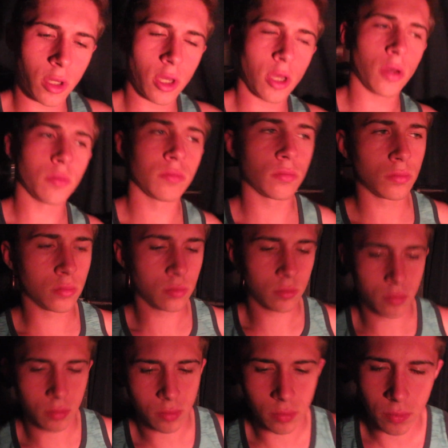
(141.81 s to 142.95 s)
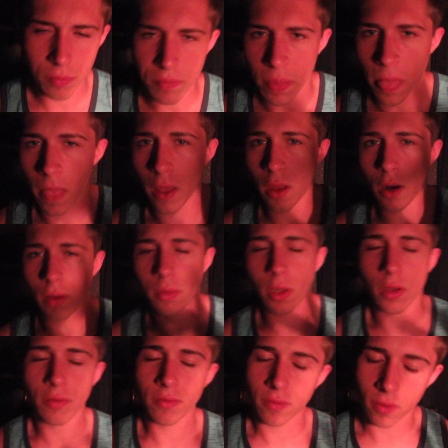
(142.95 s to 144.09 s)
a.m. and I may
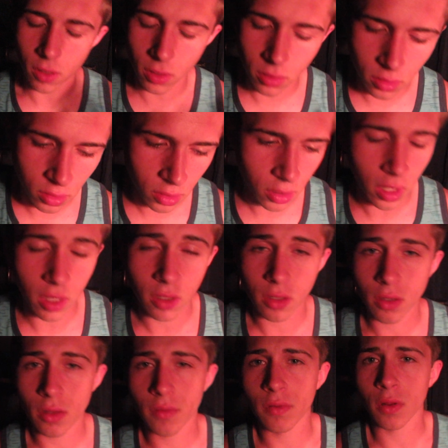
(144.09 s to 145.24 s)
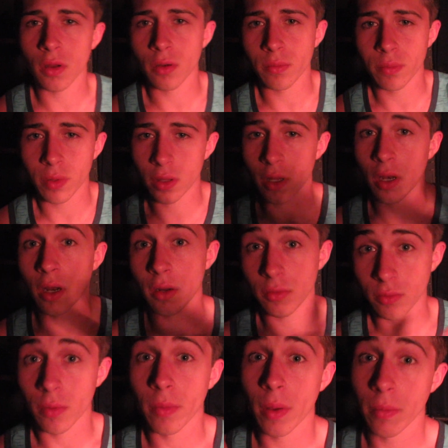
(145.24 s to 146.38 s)
have forgot to end the vlog, but then I
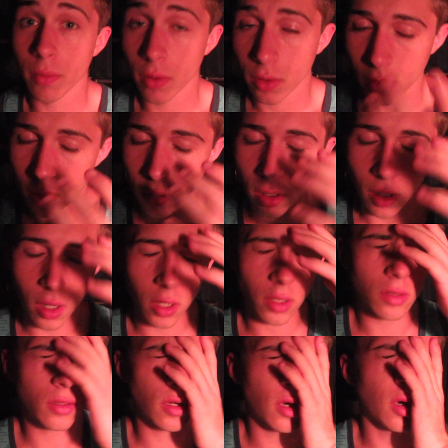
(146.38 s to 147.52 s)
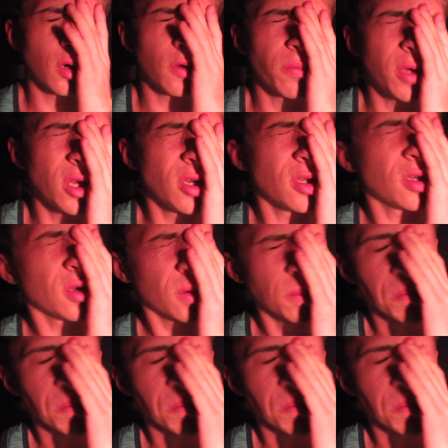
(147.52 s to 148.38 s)
remembered and I got out of bed to